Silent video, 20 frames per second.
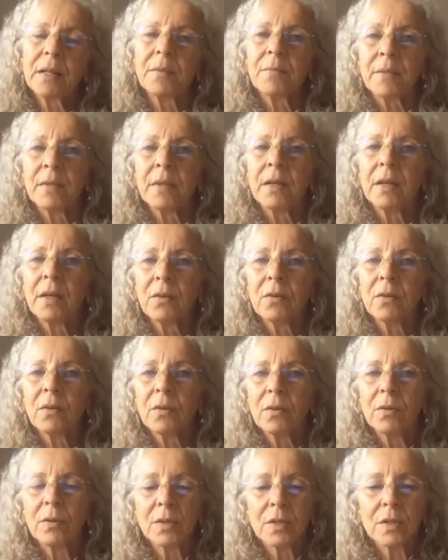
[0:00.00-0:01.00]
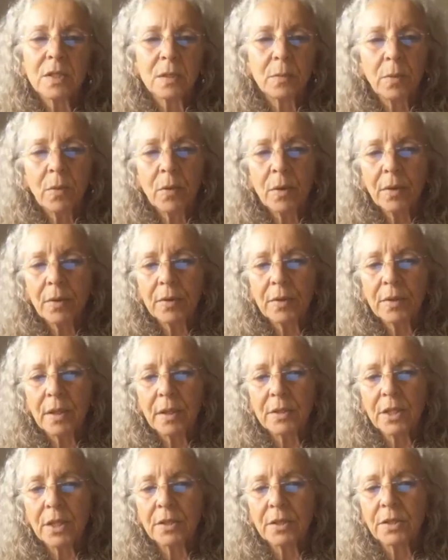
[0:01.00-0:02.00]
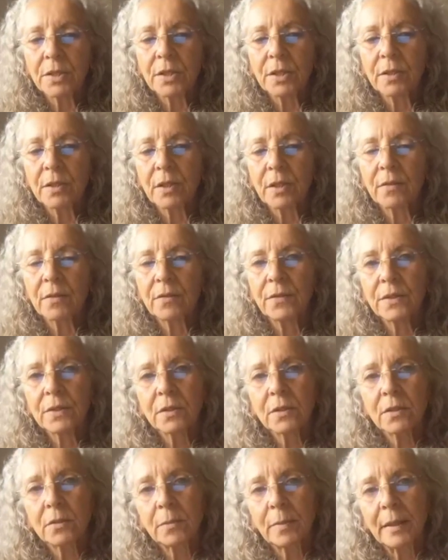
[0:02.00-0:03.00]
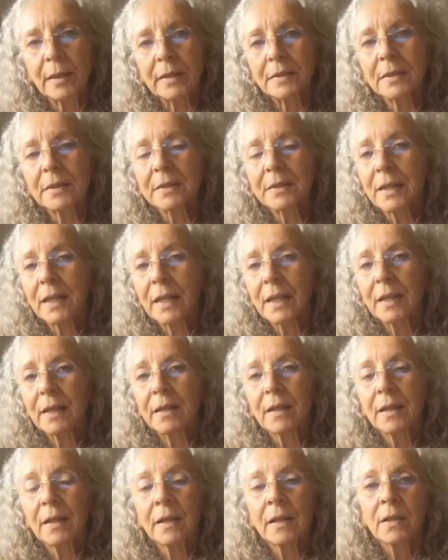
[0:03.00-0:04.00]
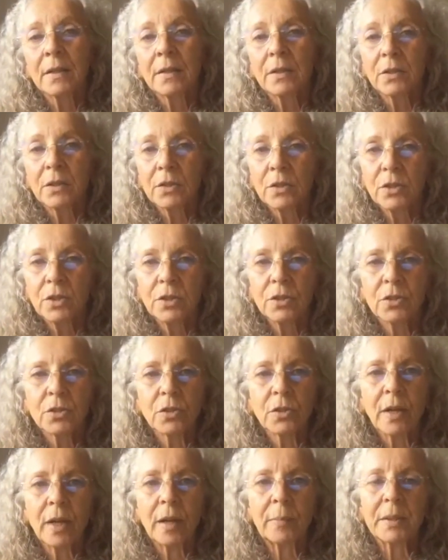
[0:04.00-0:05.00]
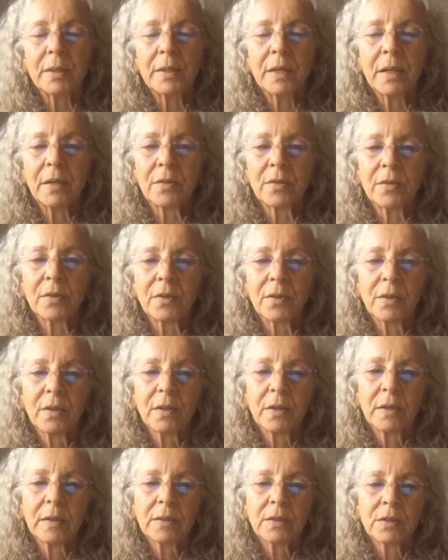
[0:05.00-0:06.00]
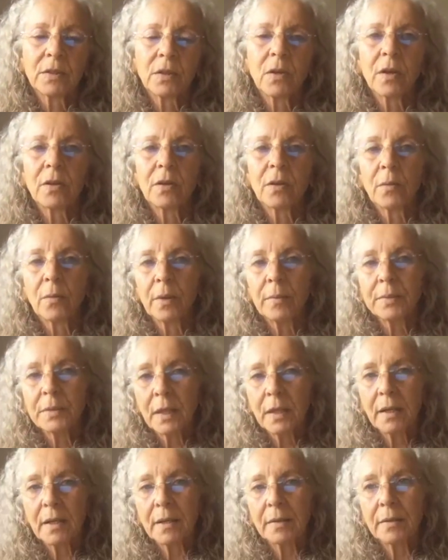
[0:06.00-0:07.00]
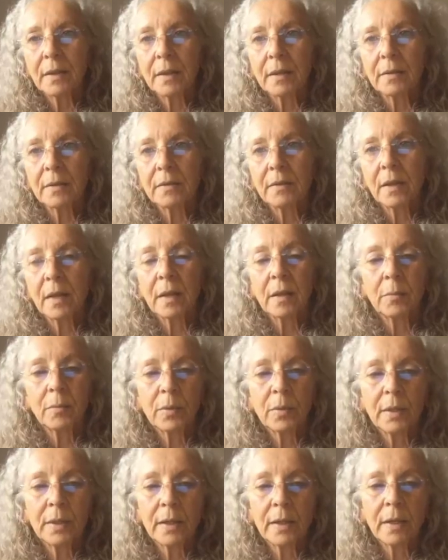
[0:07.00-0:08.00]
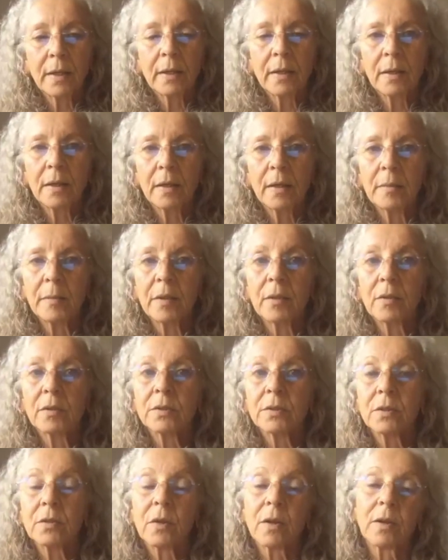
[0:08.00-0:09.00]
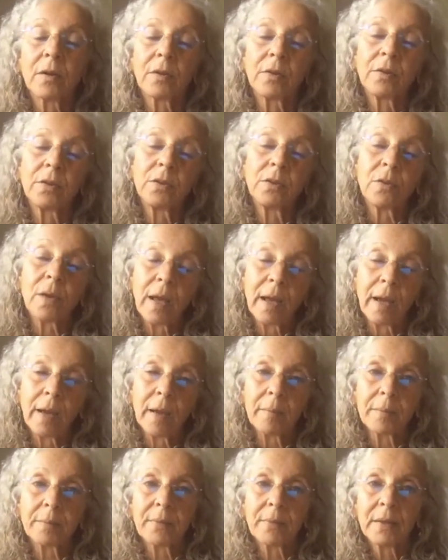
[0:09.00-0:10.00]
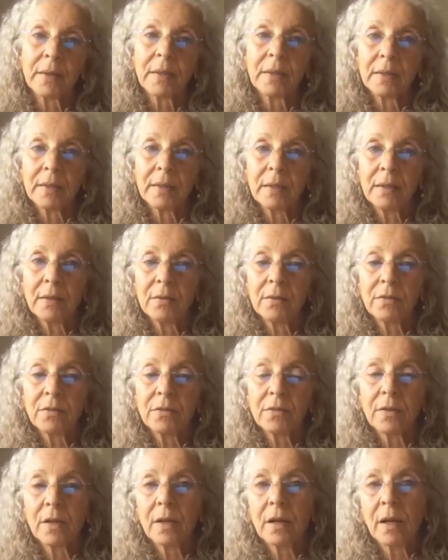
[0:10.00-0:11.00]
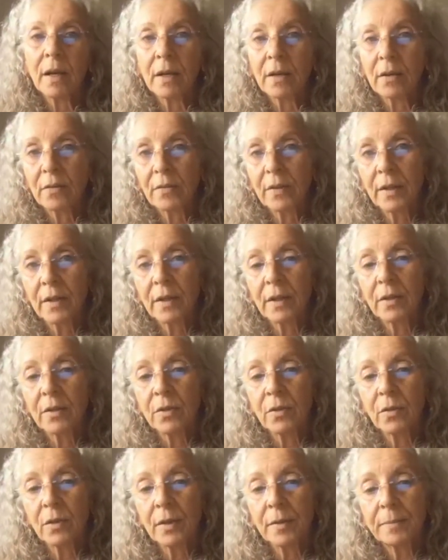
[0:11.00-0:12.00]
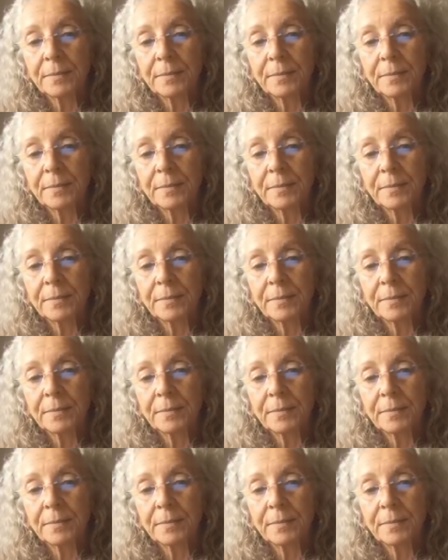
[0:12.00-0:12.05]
in order to support your digestion on a physical basis, again, ginger appetizer. So on our website at hollypuli.com, and also on our new app, Live Ayurveda and Yoga,